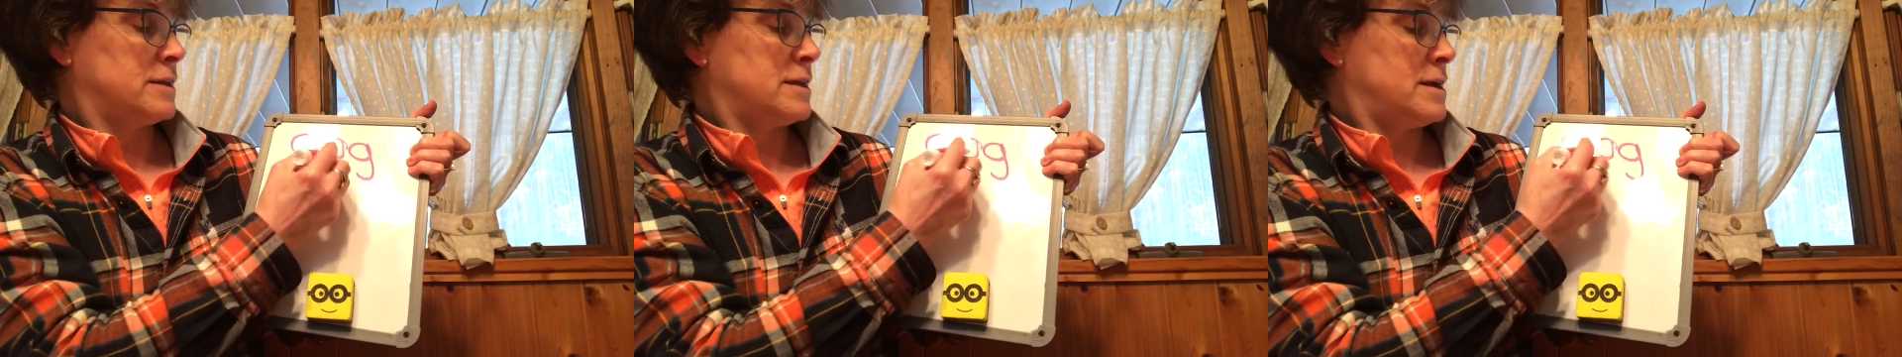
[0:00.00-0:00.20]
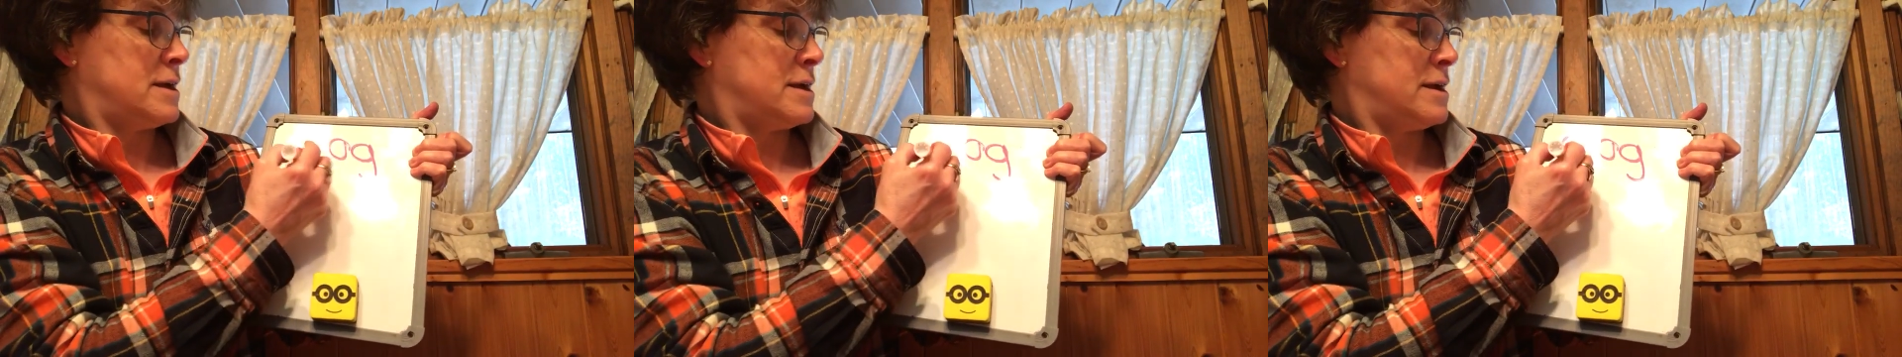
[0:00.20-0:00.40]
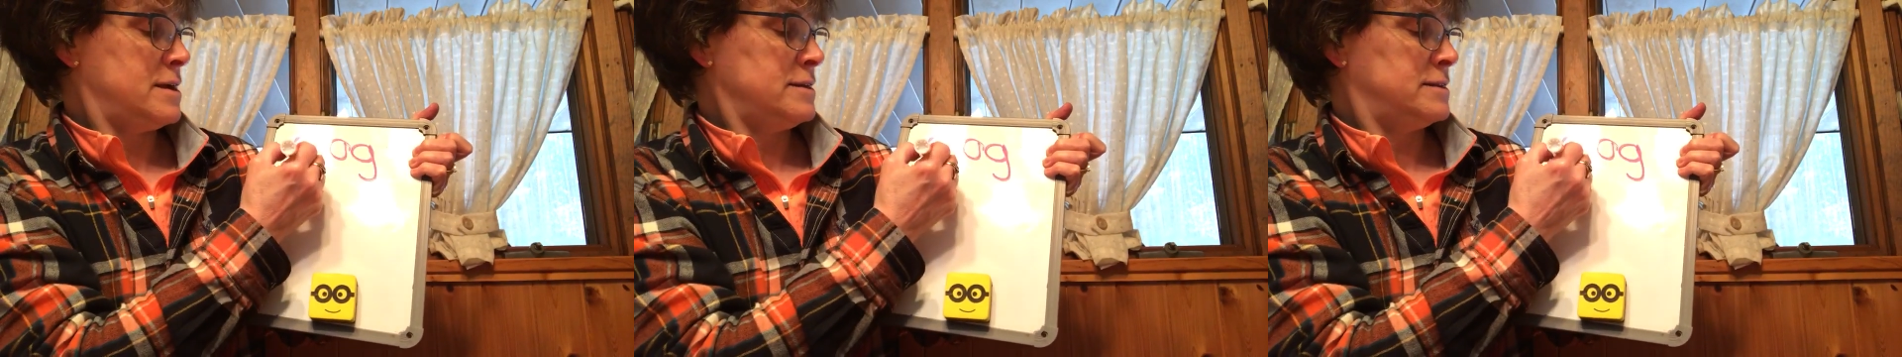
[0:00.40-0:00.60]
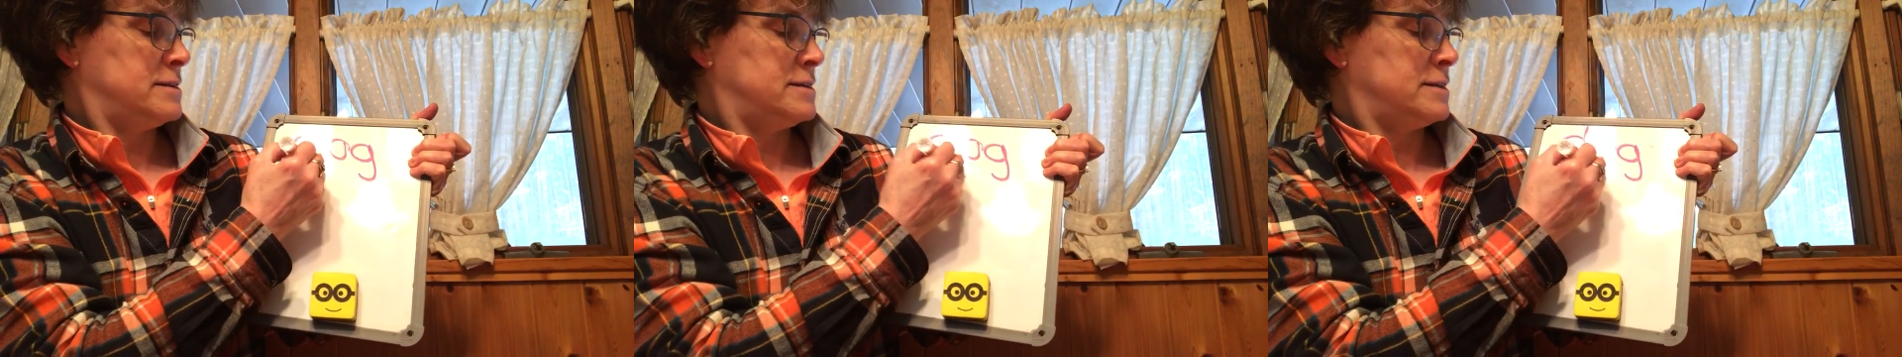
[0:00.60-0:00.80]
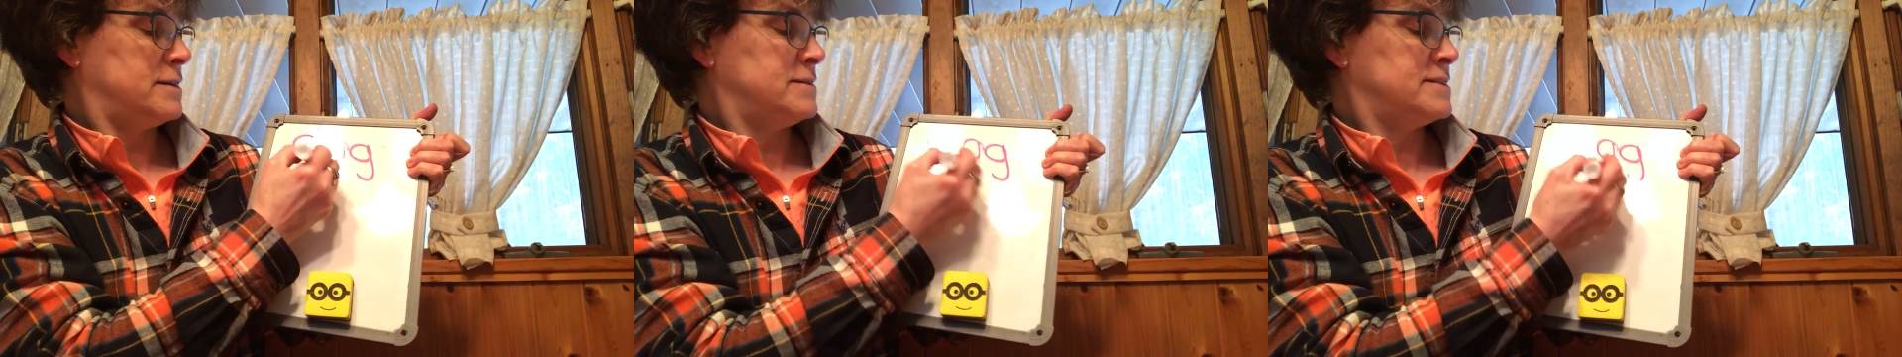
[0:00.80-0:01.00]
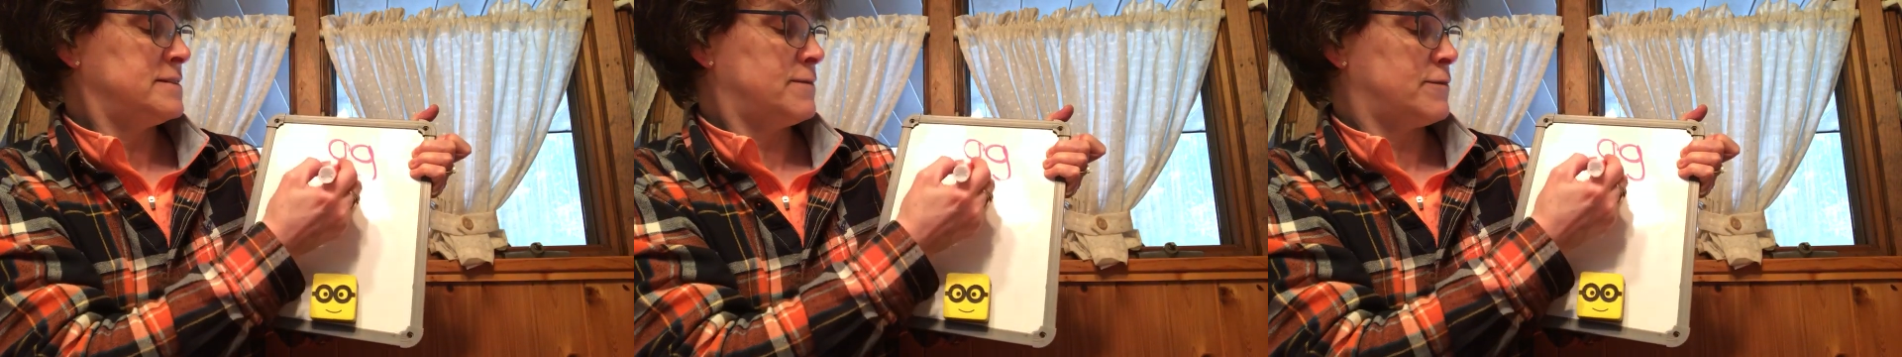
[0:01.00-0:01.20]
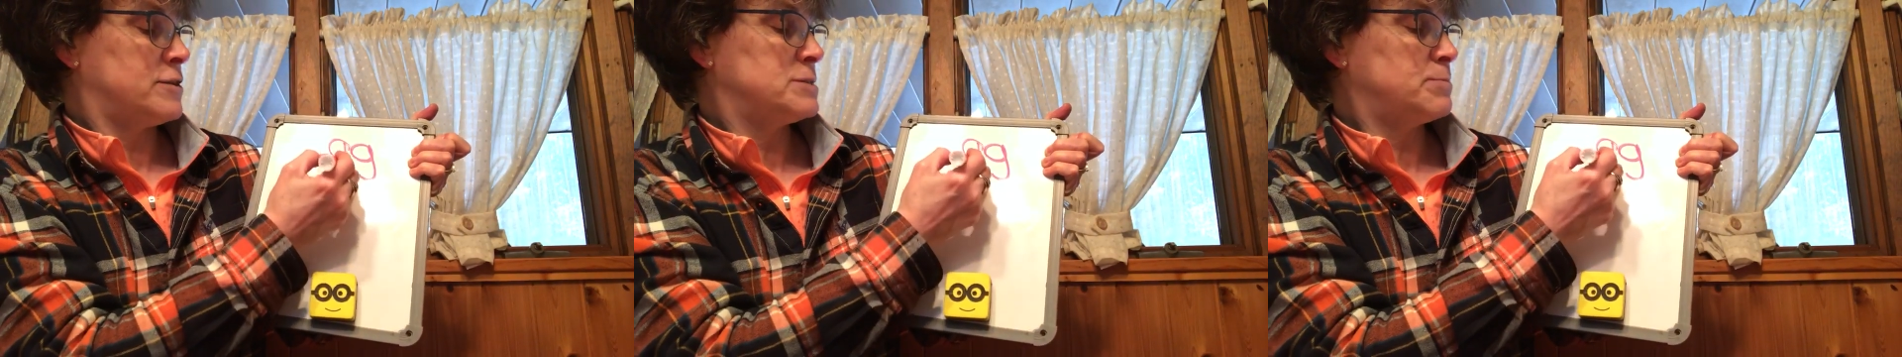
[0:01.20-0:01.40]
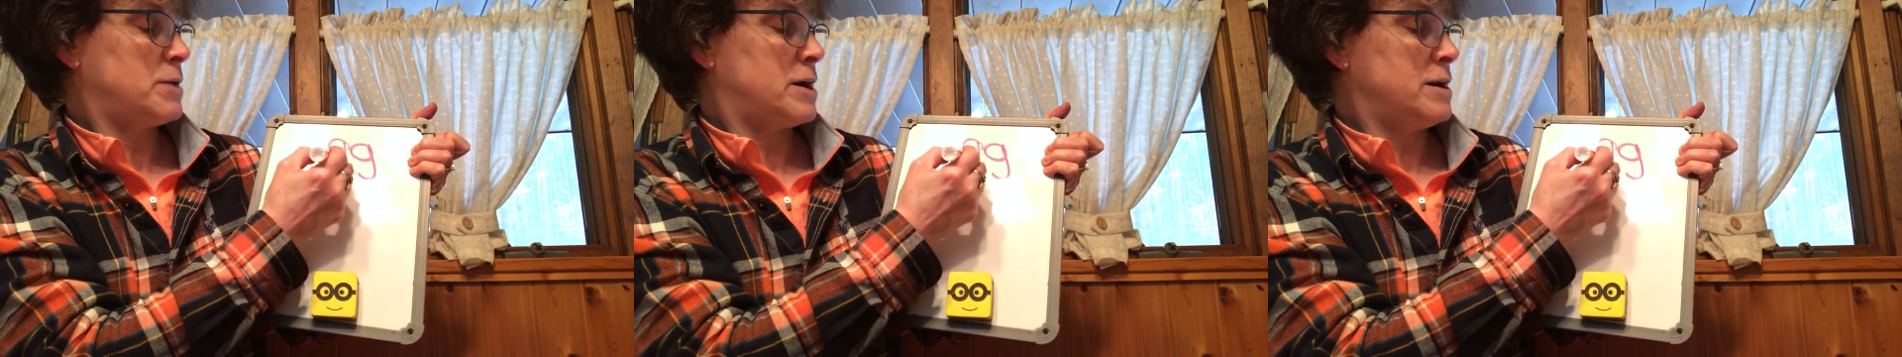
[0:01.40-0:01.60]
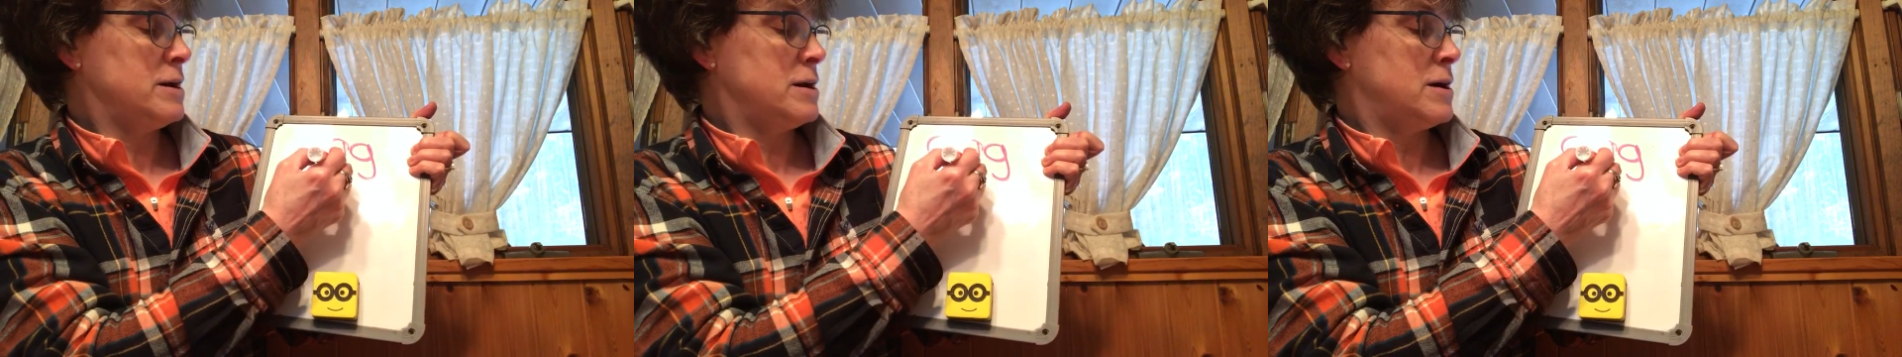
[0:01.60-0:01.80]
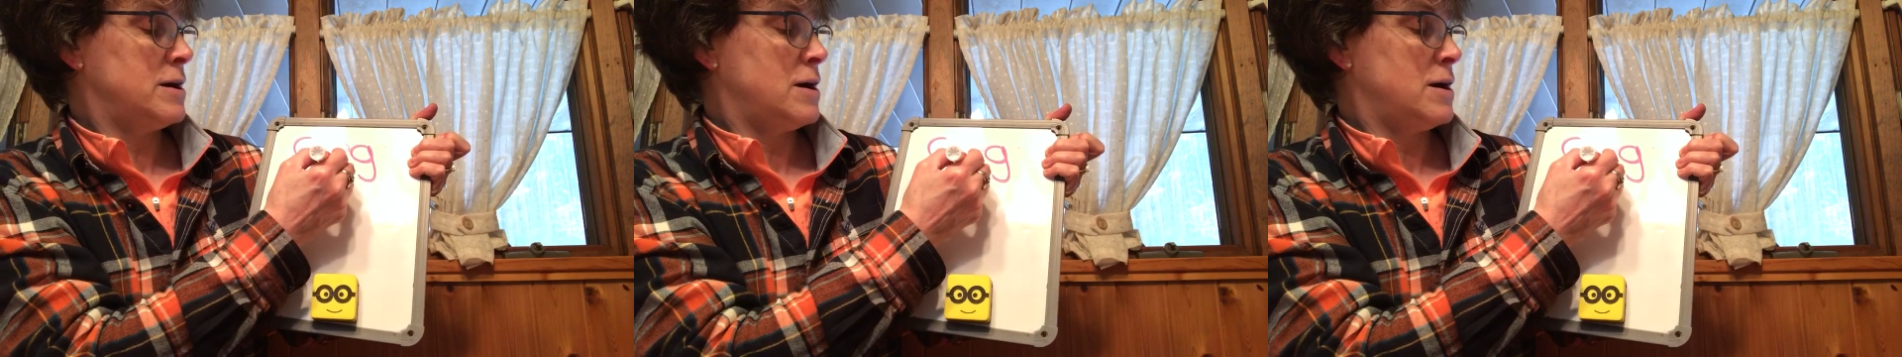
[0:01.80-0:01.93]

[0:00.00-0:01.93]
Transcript: Okay, d is the first part.